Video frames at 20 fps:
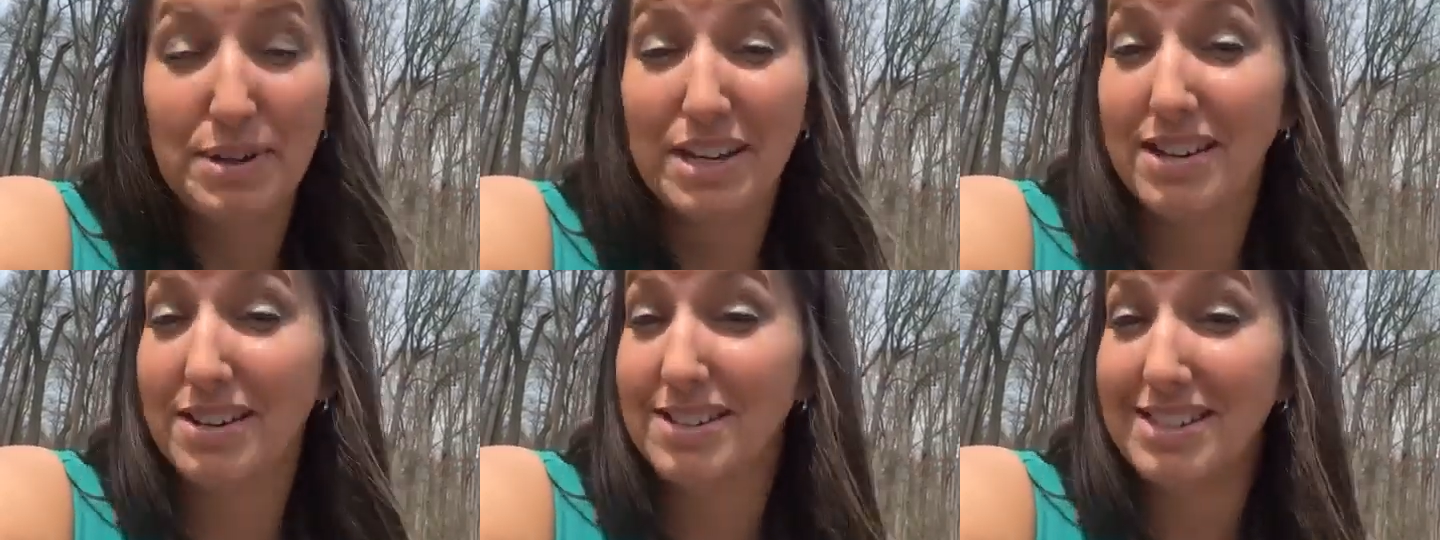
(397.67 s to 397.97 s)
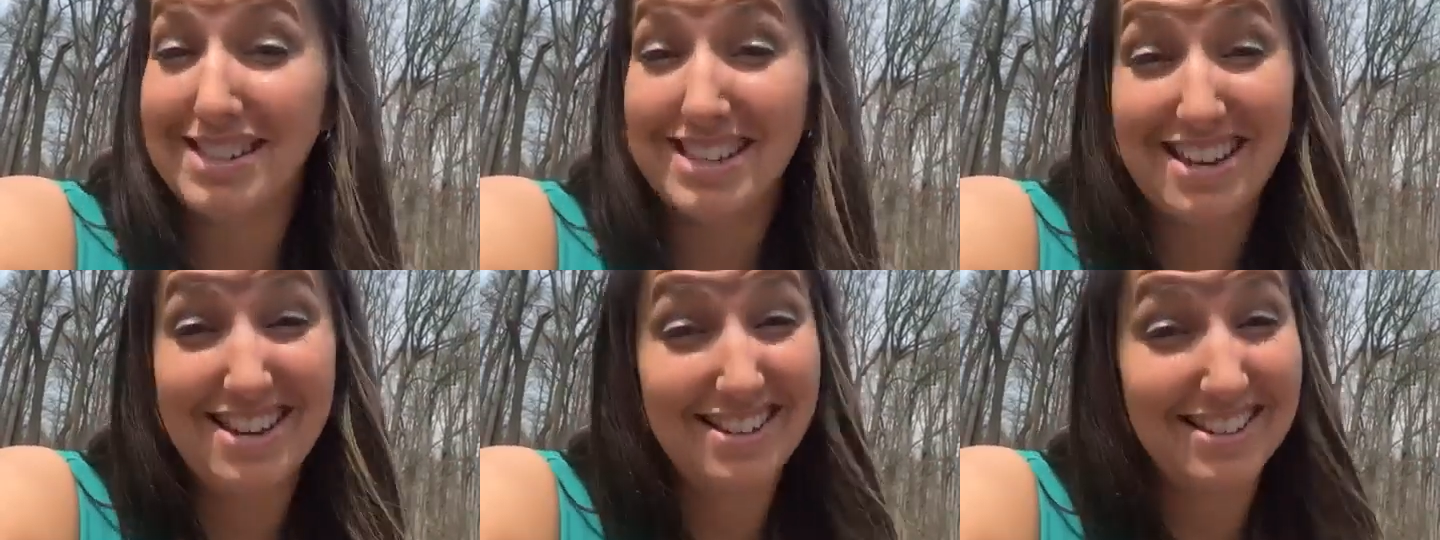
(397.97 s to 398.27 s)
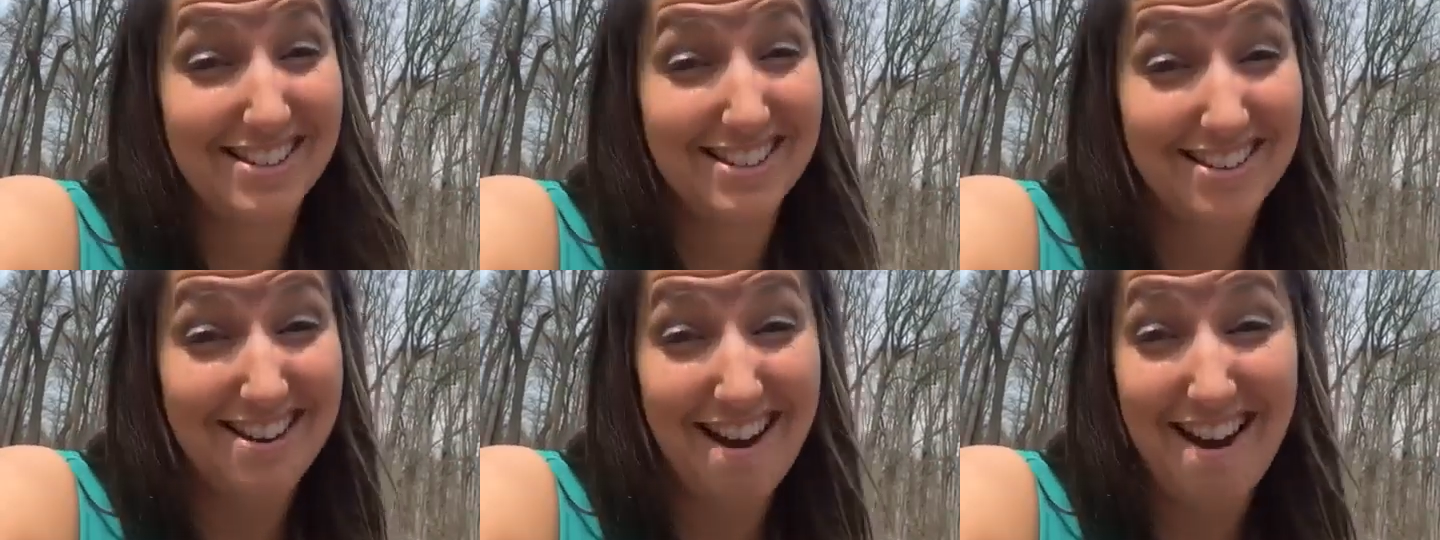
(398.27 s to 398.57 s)
because it
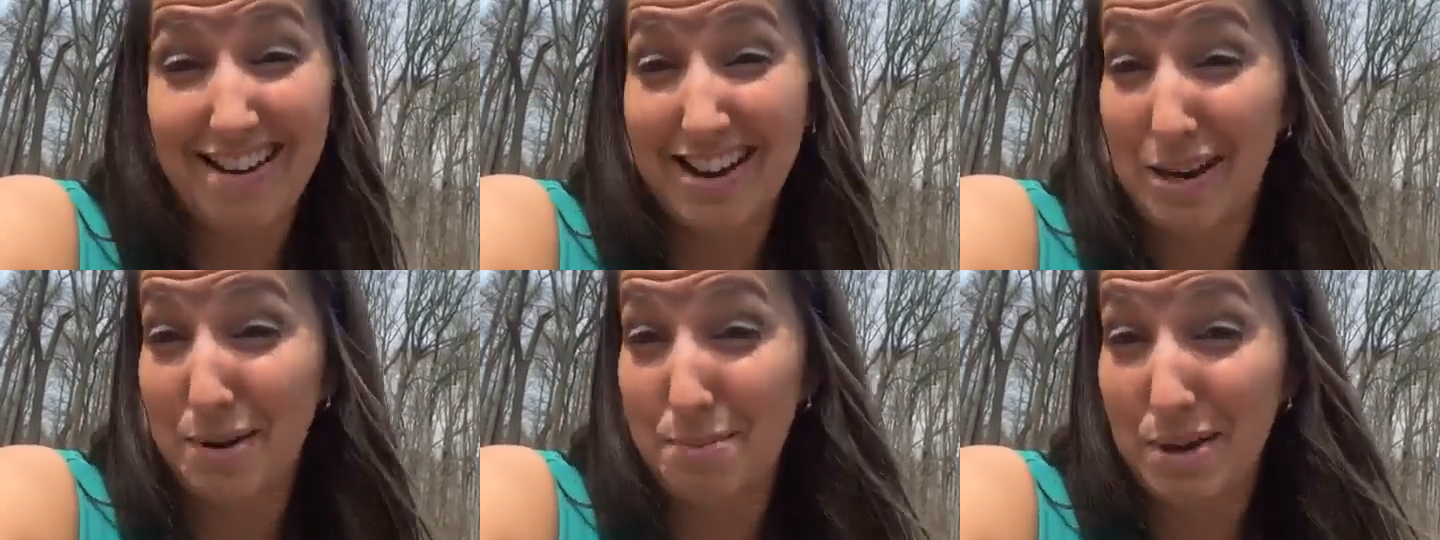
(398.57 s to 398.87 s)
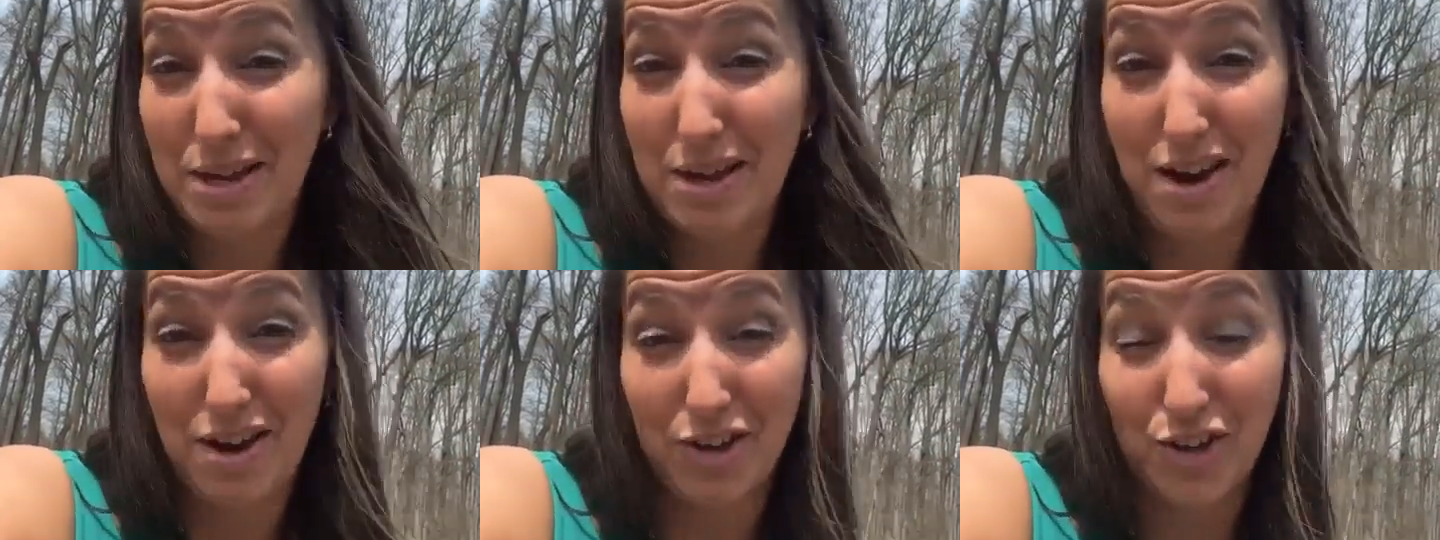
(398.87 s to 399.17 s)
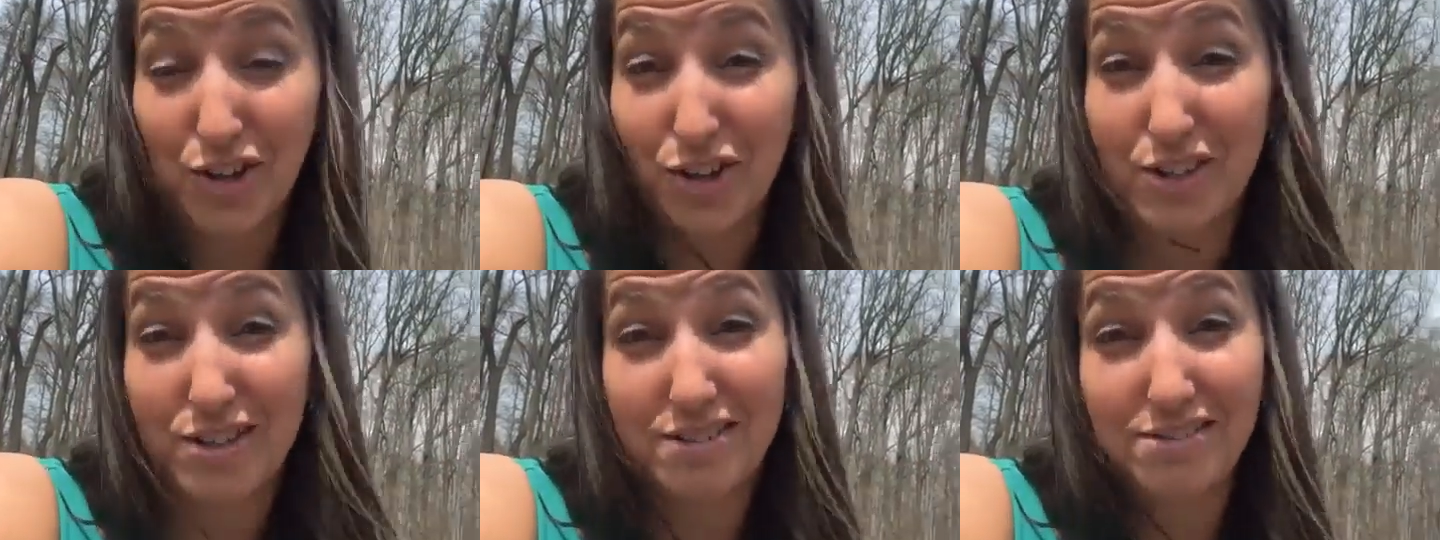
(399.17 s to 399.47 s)
is not going to be a
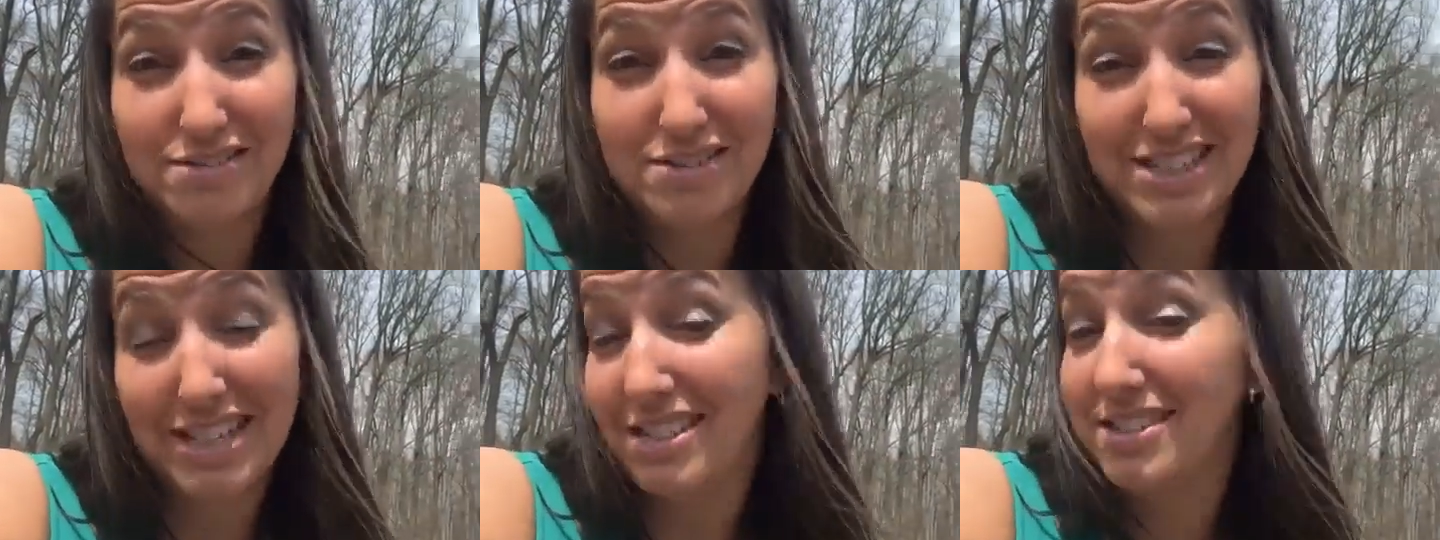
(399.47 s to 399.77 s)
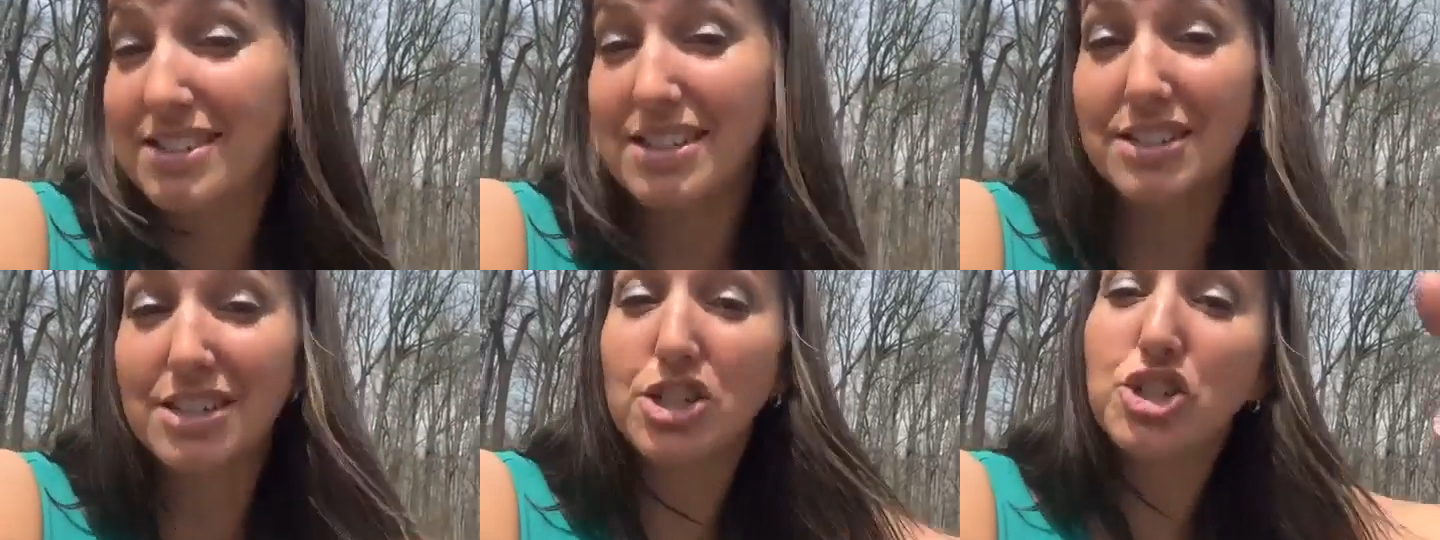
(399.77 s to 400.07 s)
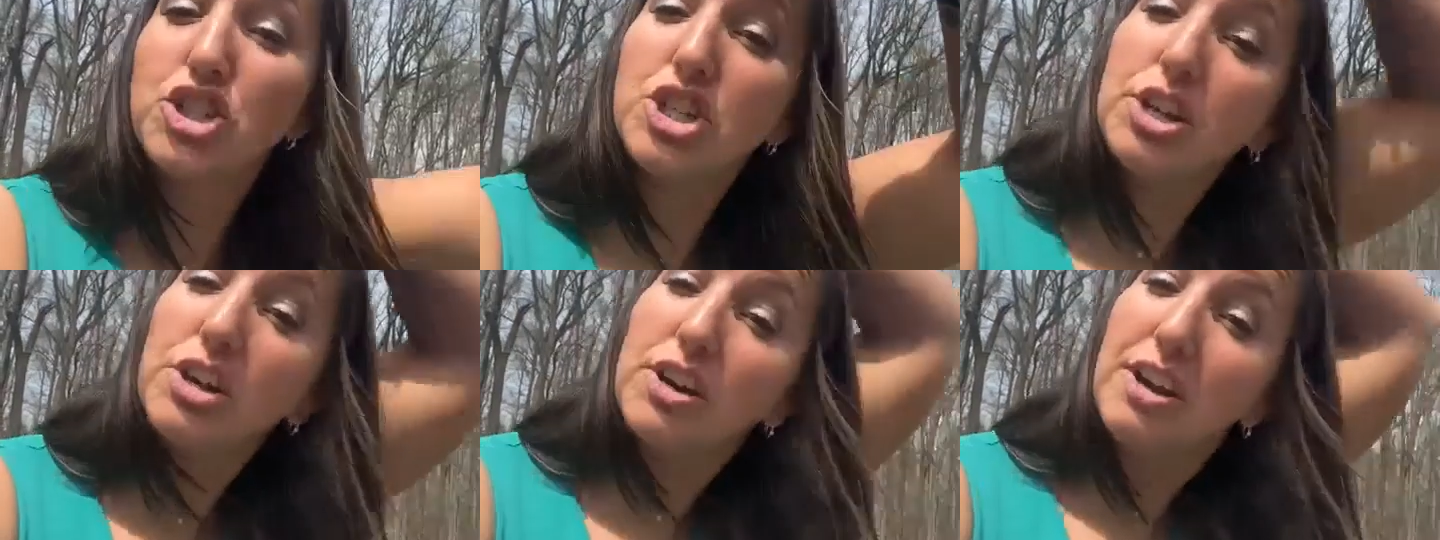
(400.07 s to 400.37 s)
good season
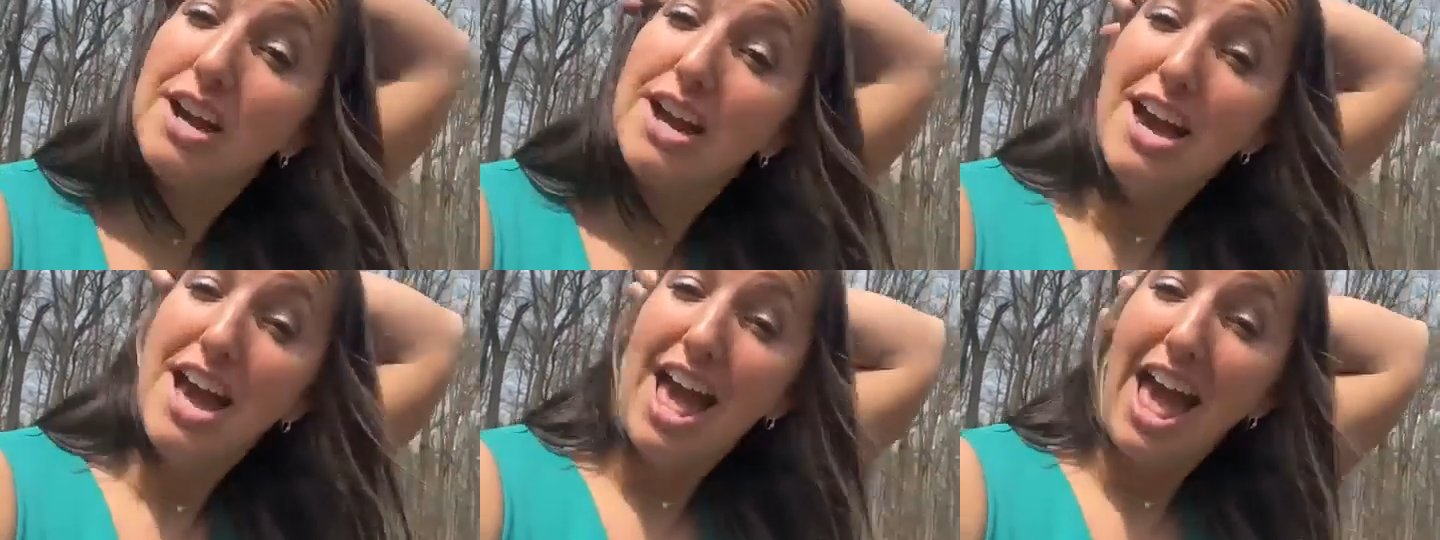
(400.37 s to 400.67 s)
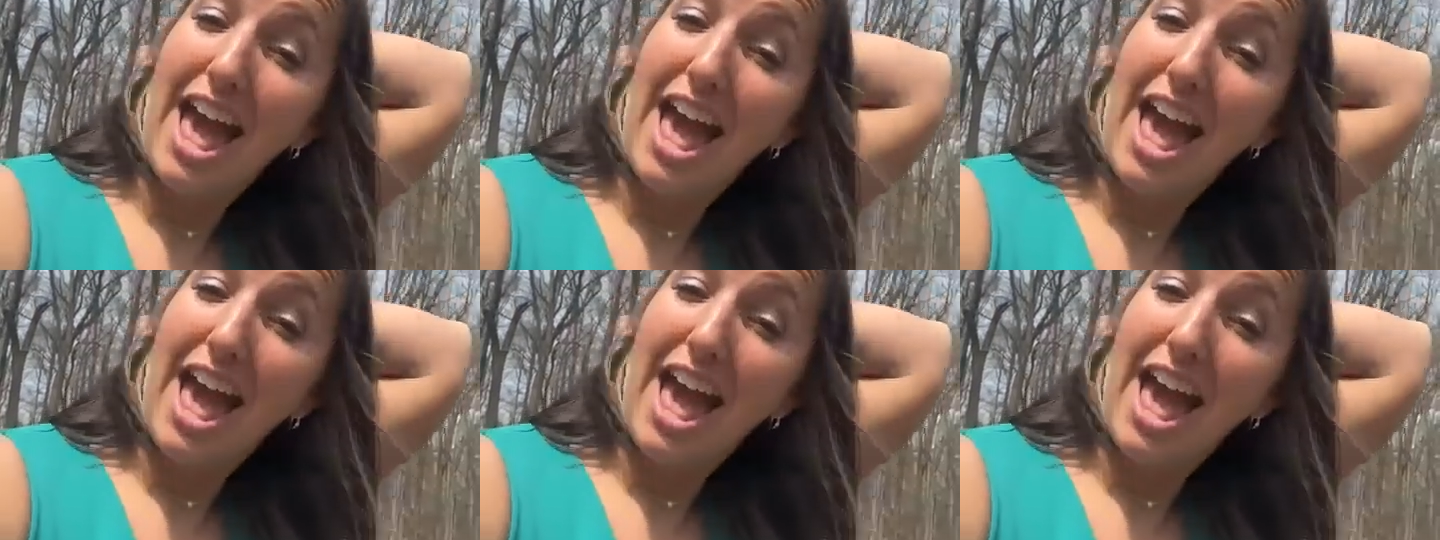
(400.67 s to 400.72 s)
this year.